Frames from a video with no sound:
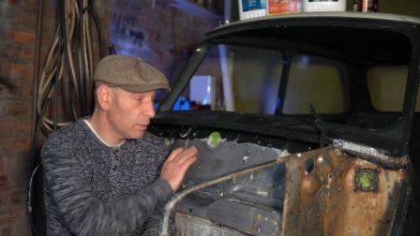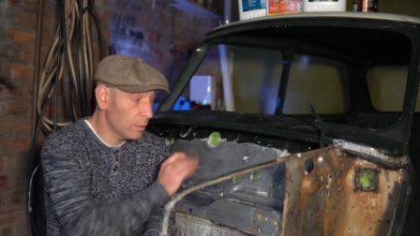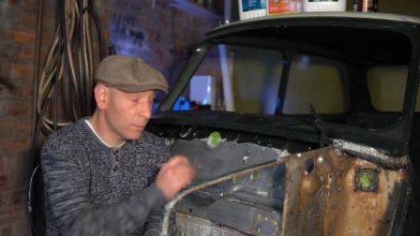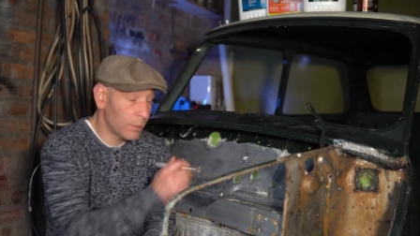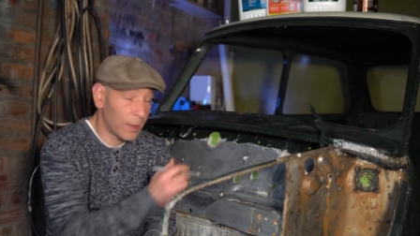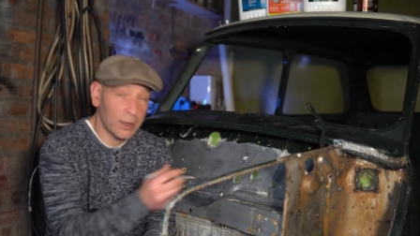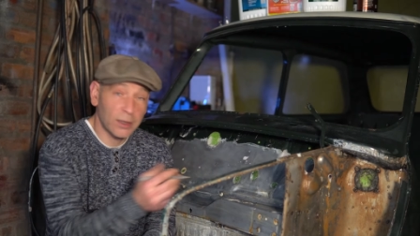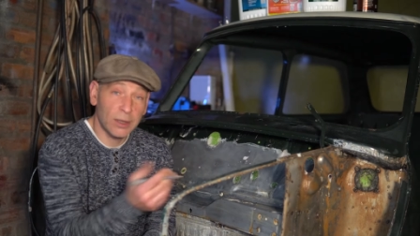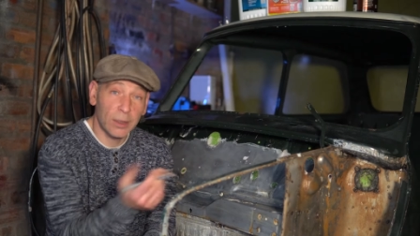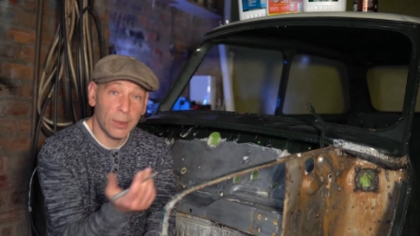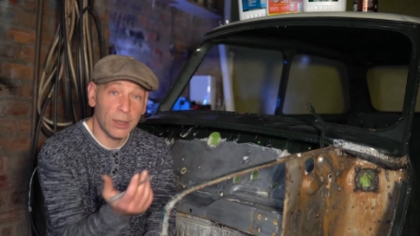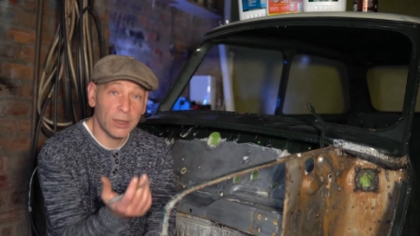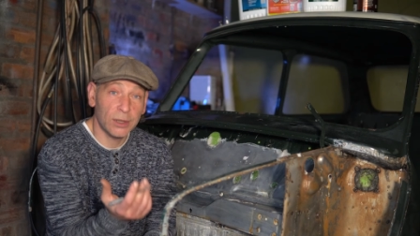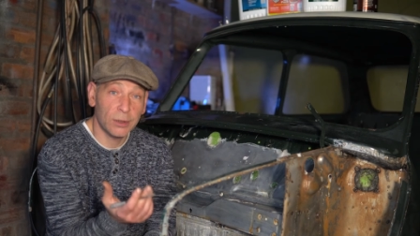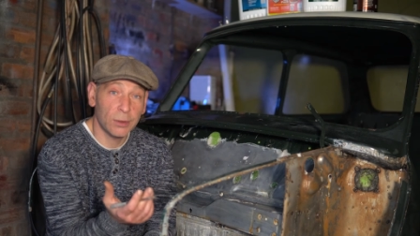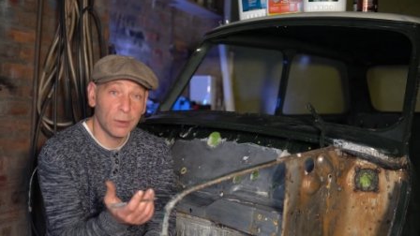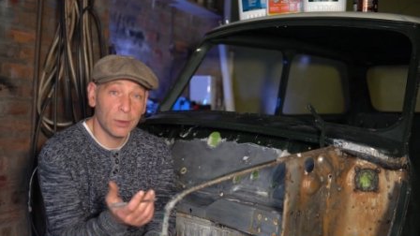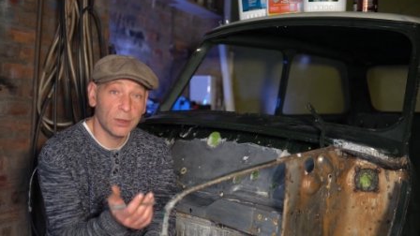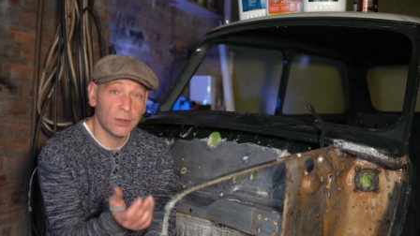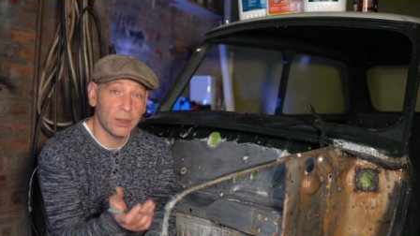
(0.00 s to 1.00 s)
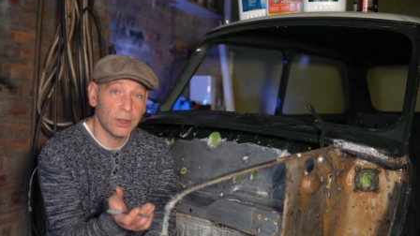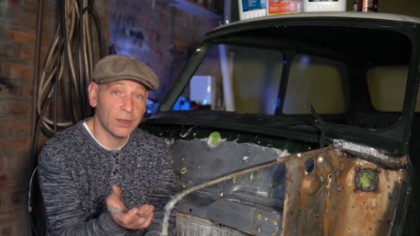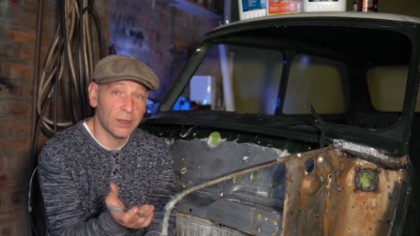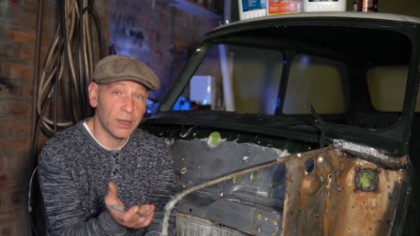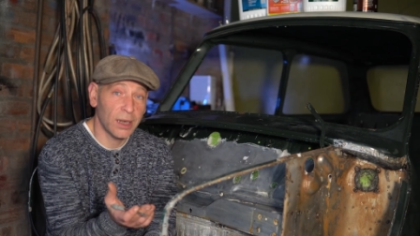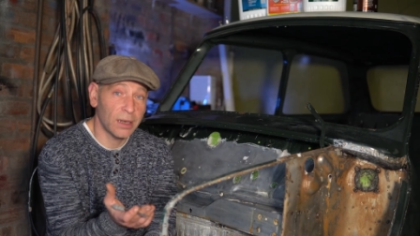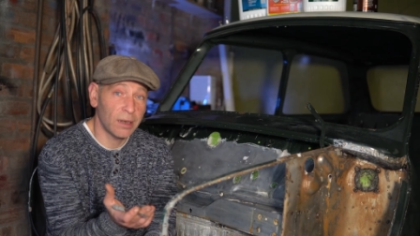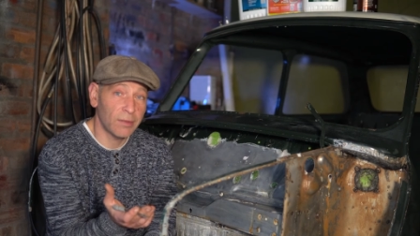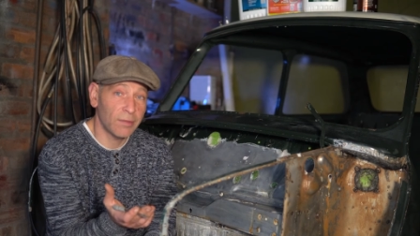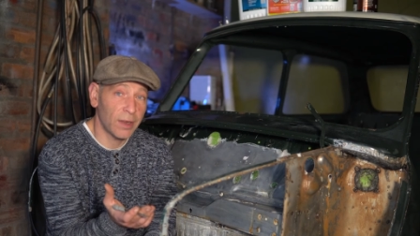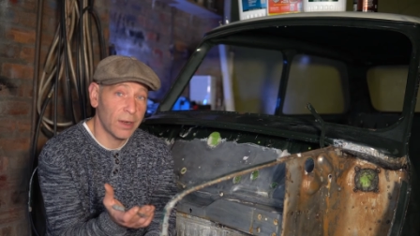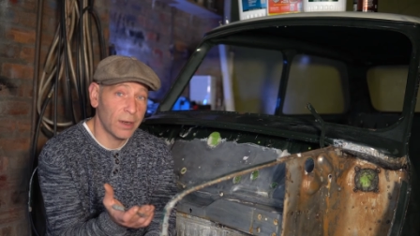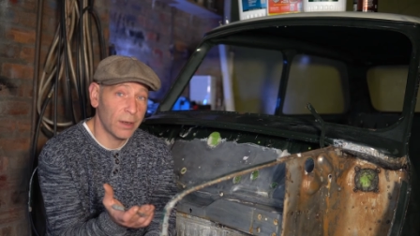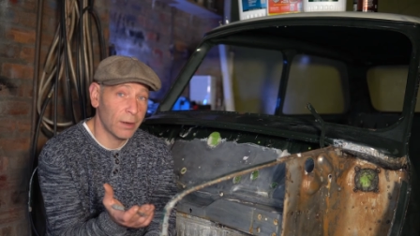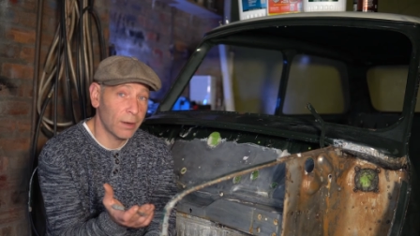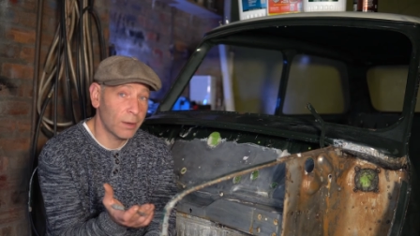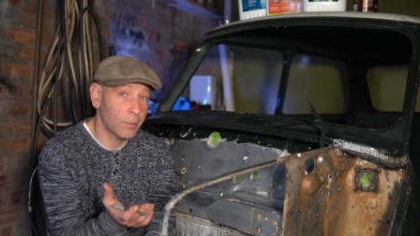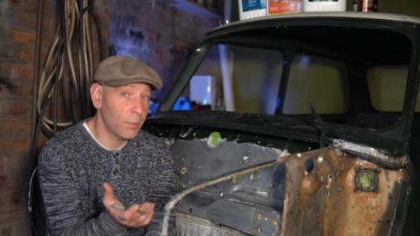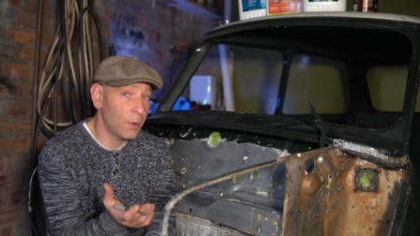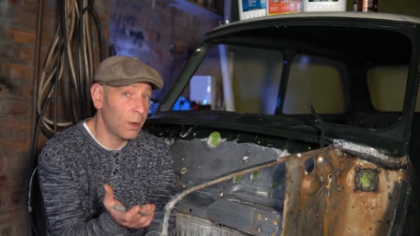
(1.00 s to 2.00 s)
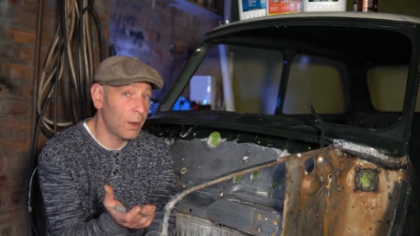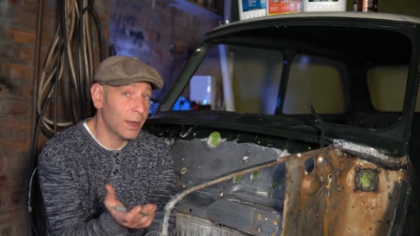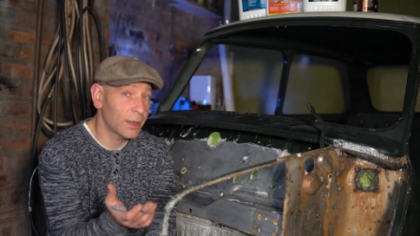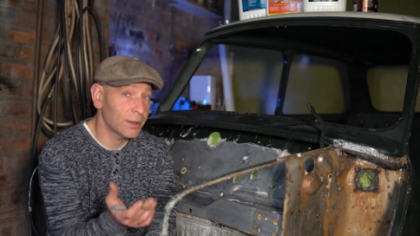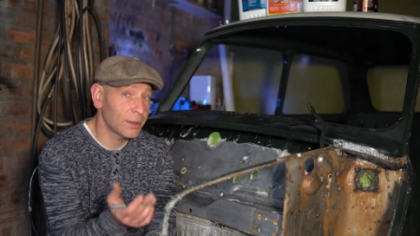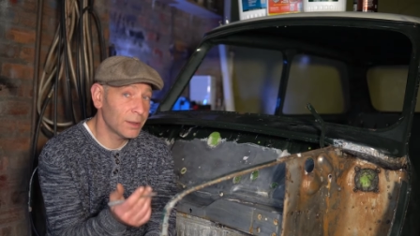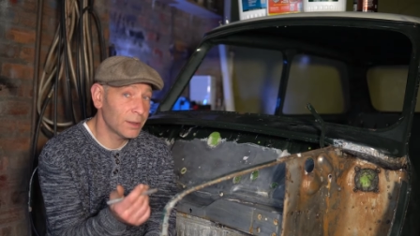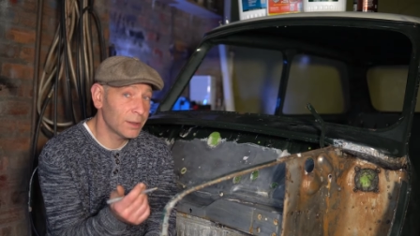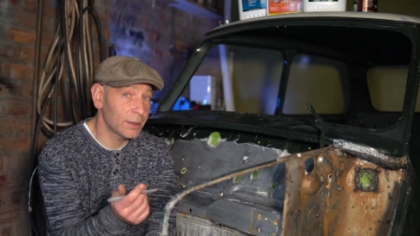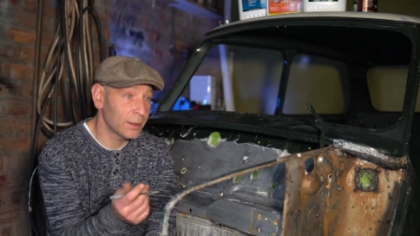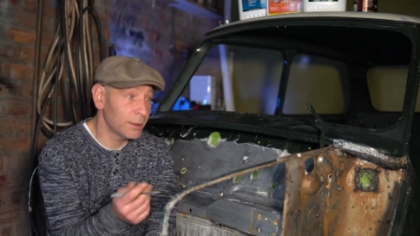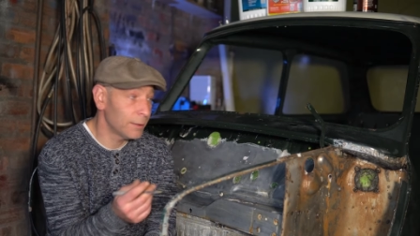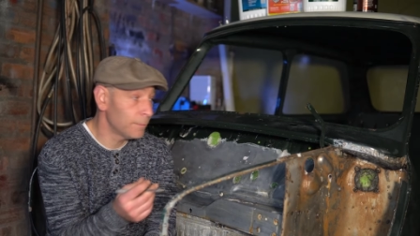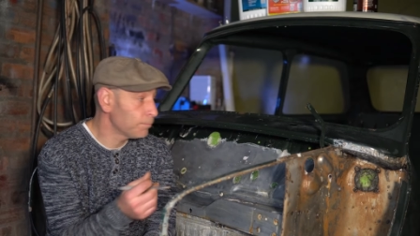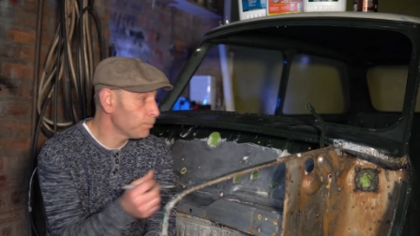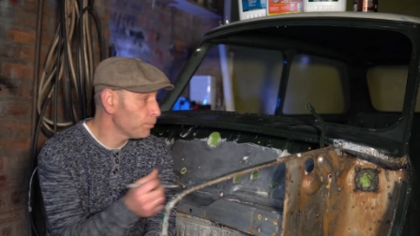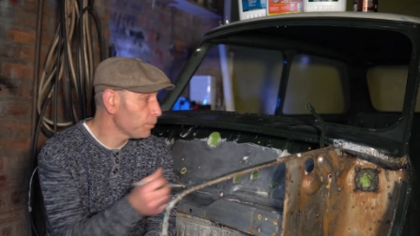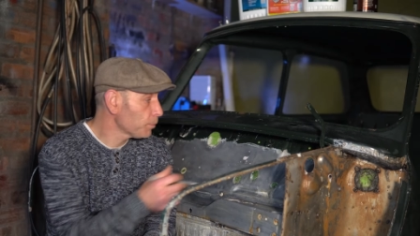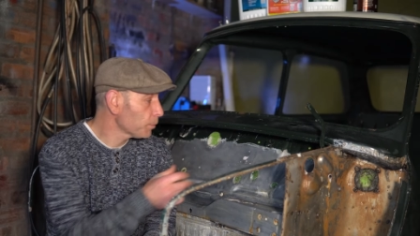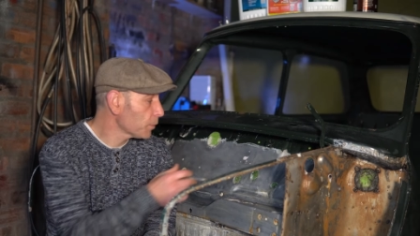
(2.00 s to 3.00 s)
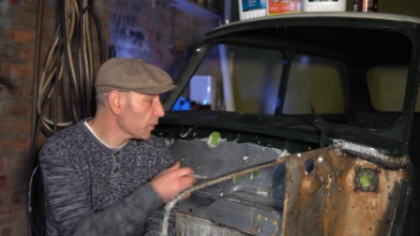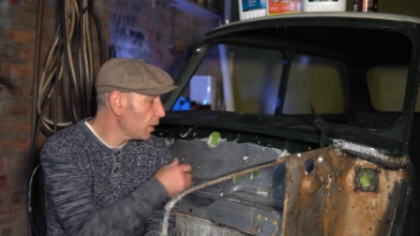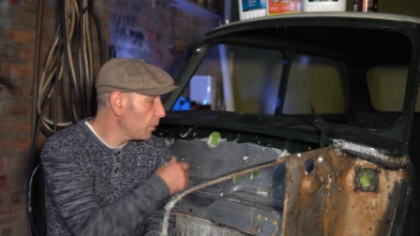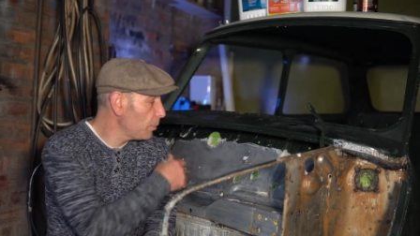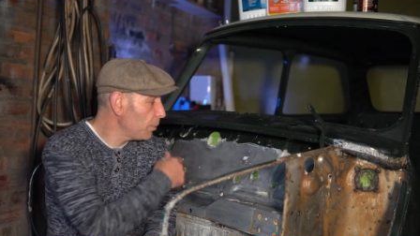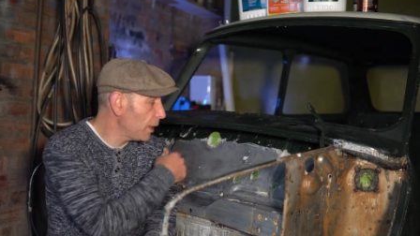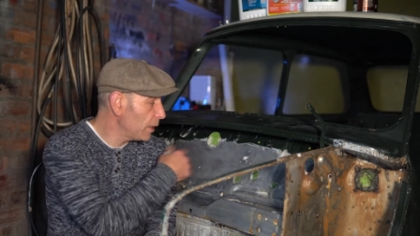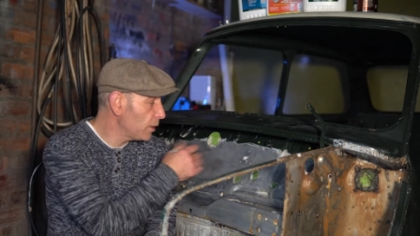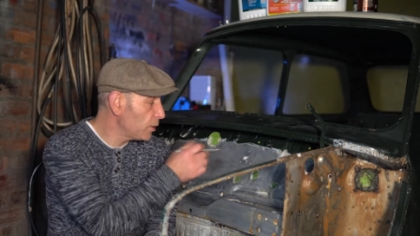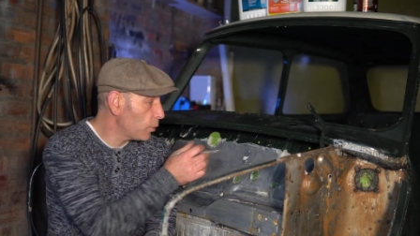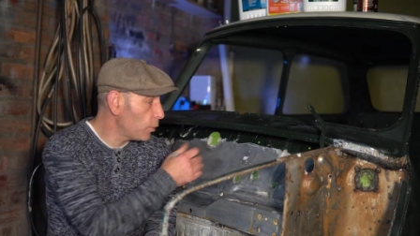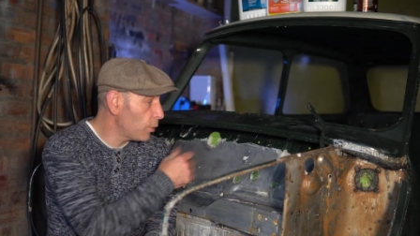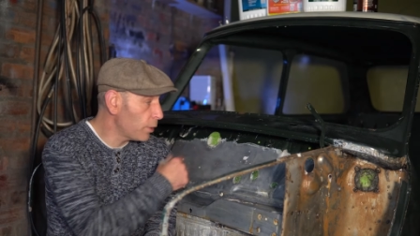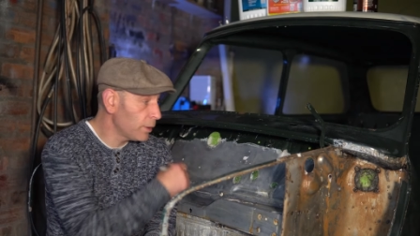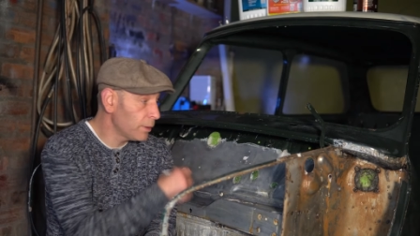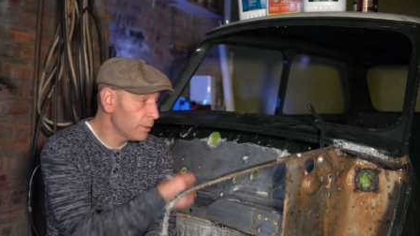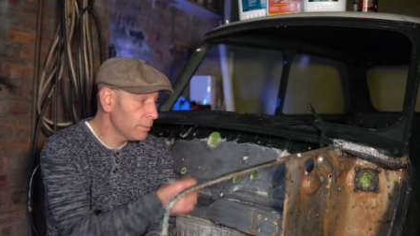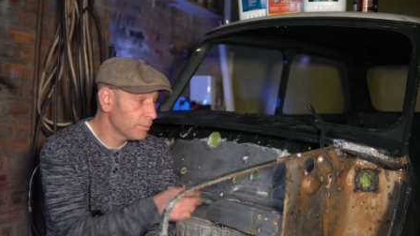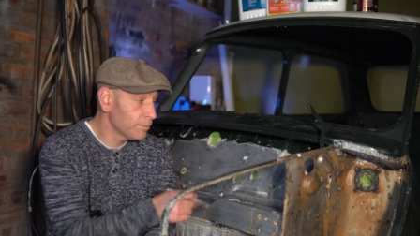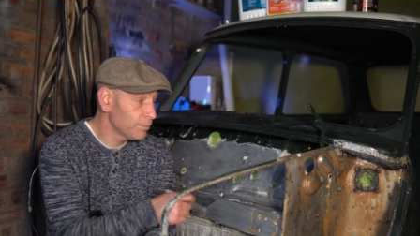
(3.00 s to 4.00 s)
mix up a solution of cider vinegar and molasses and paint it on.